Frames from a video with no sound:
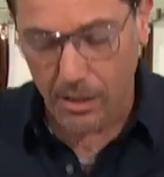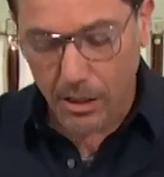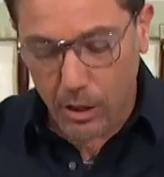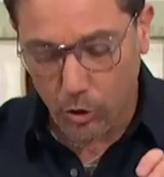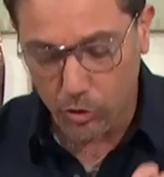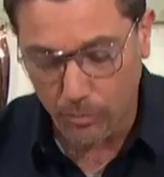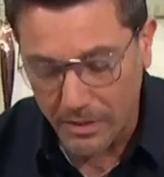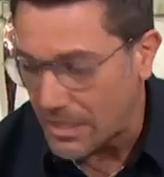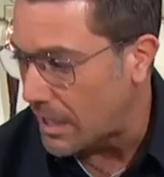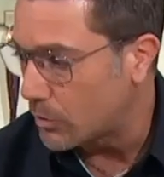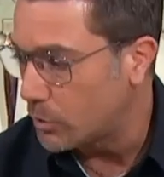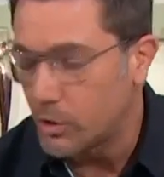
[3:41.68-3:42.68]
it could be
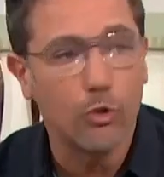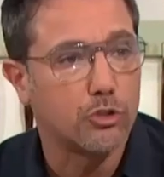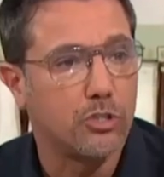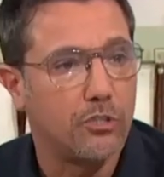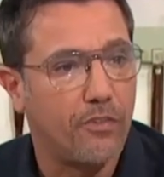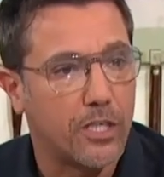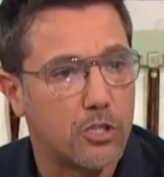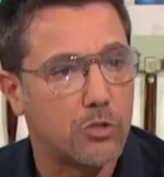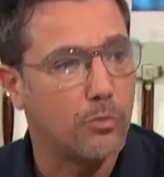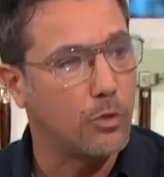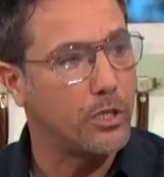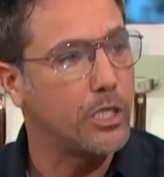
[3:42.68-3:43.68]
done with roasted
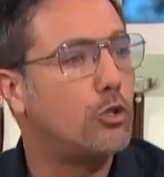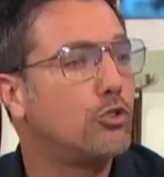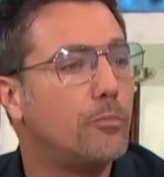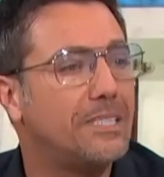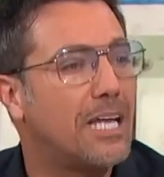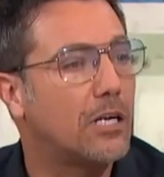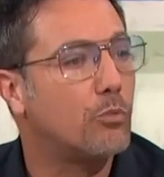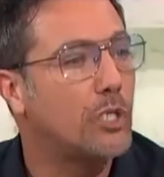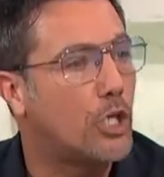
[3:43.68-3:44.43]
vegetable, it could okay. be done with